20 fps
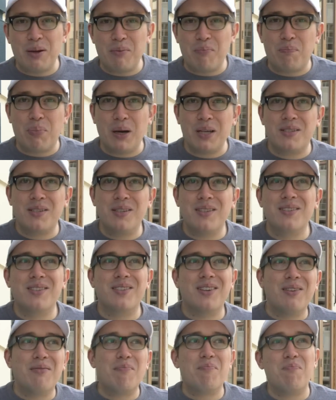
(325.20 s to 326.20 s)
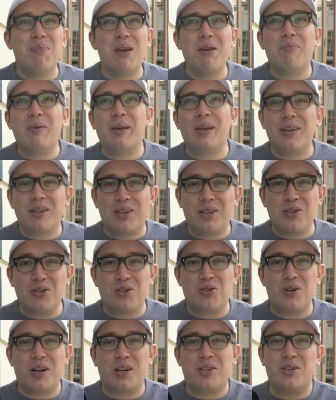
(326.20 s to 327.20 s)
but buses and beeping and
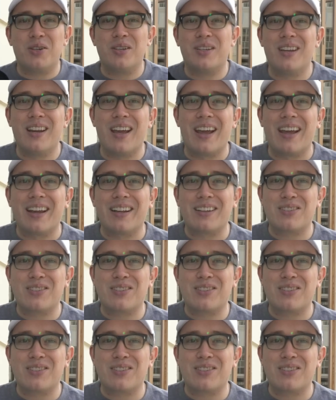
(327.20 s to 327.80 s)
construction today.